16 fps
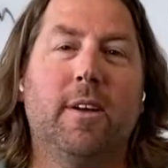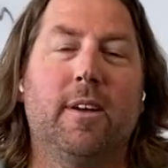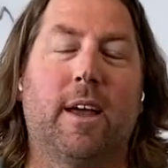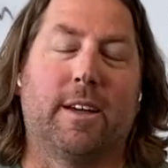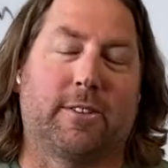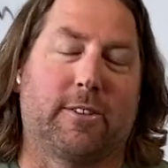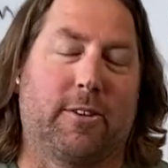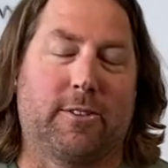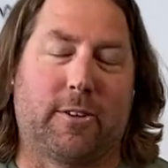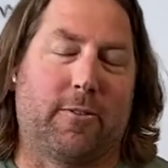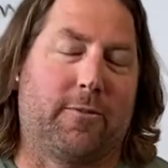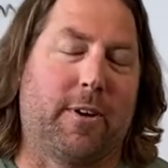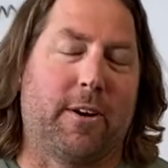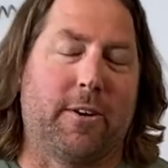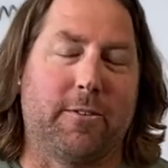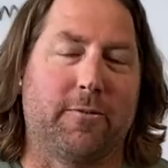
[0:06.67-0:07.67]
actually it's our
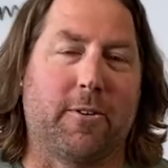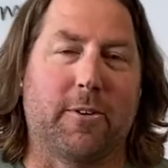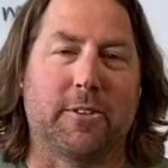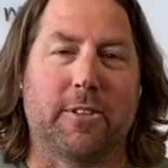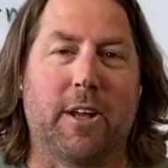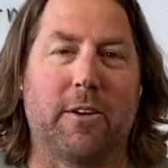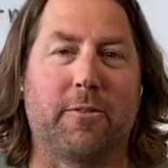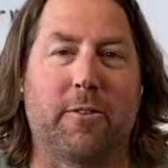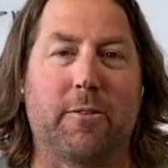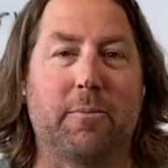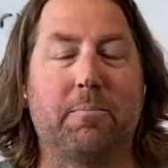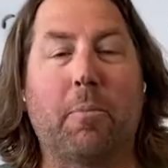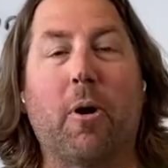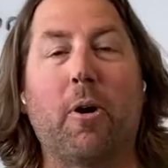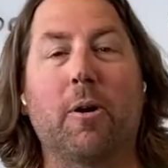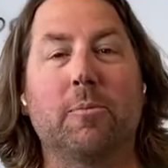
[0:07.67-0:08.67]
very first ever
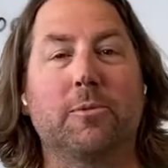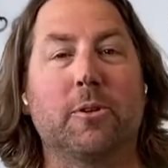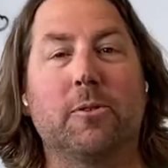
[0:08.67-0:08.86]
Barham's